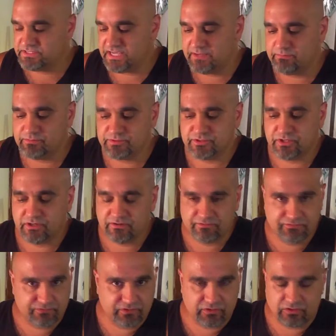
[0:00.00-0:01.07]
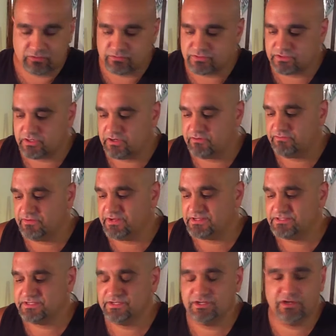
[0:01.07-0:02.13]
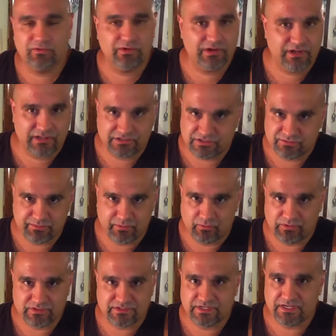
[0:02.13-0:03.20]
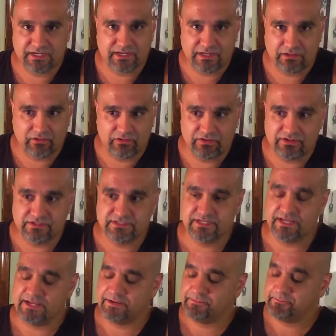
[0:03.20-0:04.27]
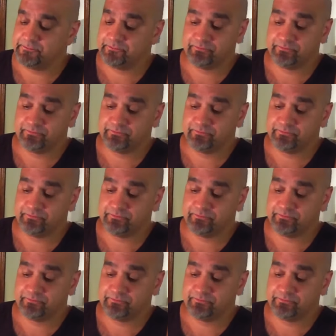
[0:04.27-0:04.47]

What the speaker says: tape was off, guard was off, and I said, you know what, I'll just be 1 second. How long could it take?